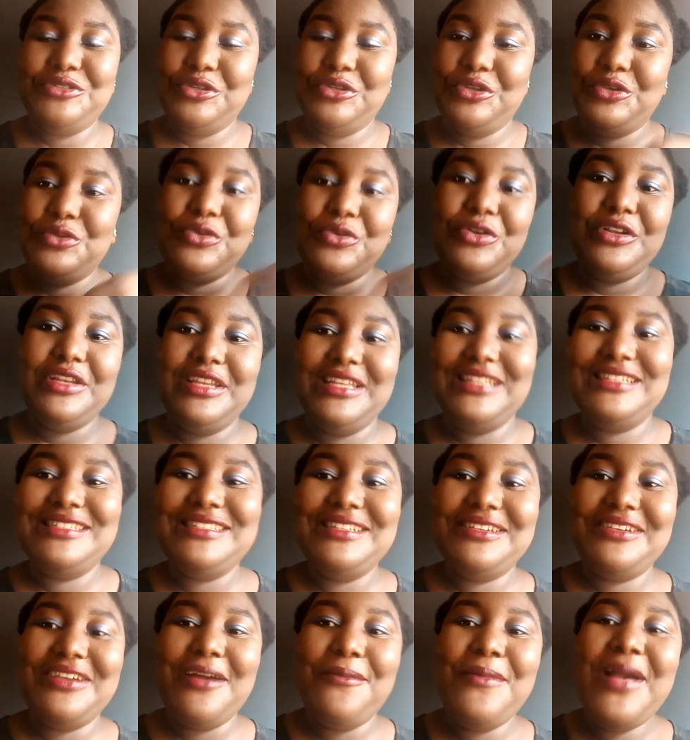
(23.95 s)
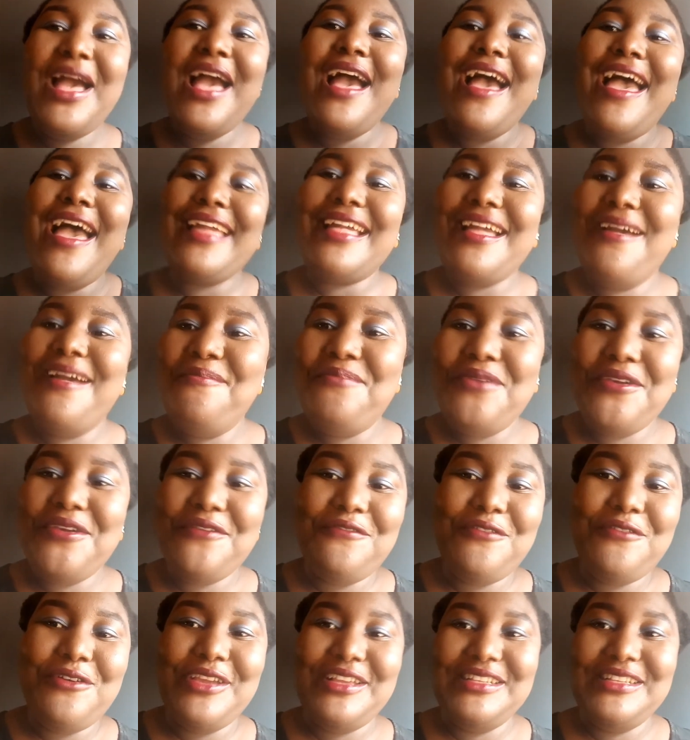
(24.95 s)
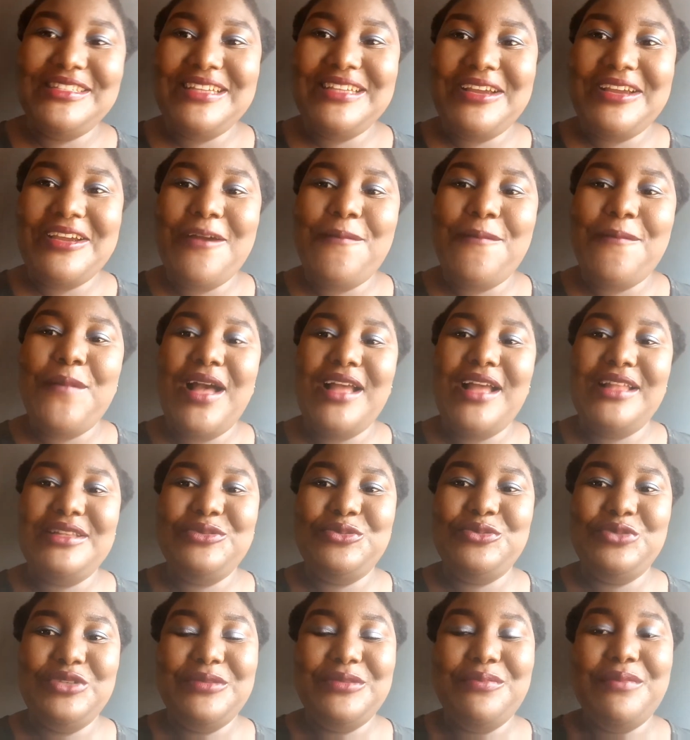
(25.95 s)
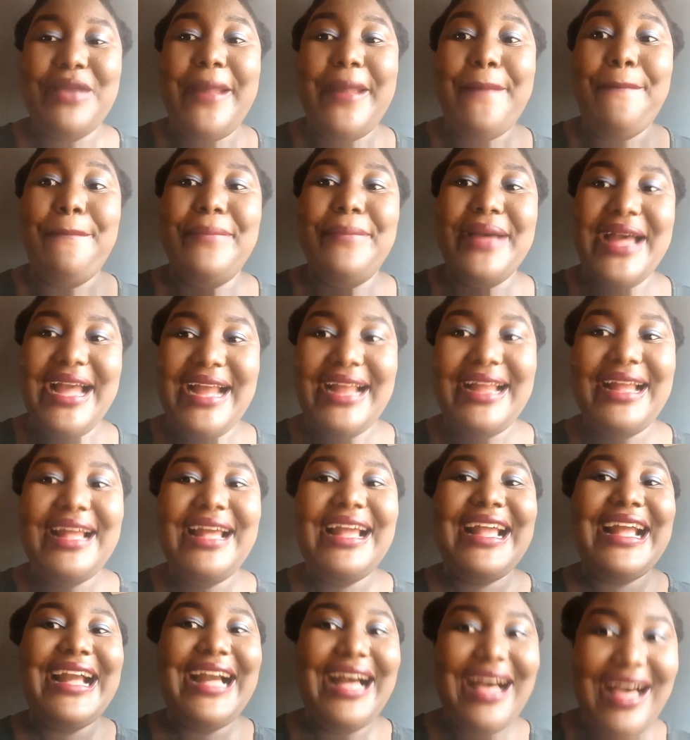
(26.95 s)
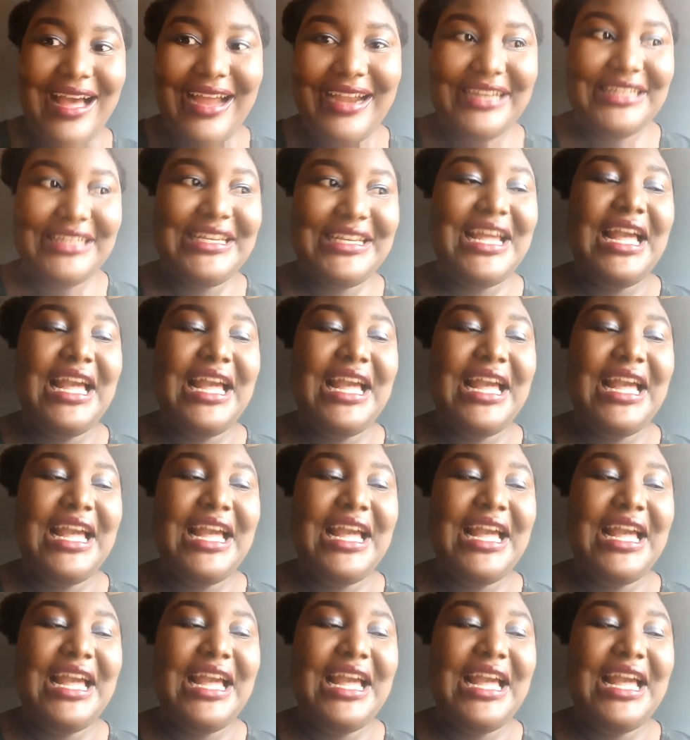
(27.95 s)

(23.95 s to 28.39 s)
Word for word: Or you go on Instagram, I can't pay for Instagram ads with my bank card.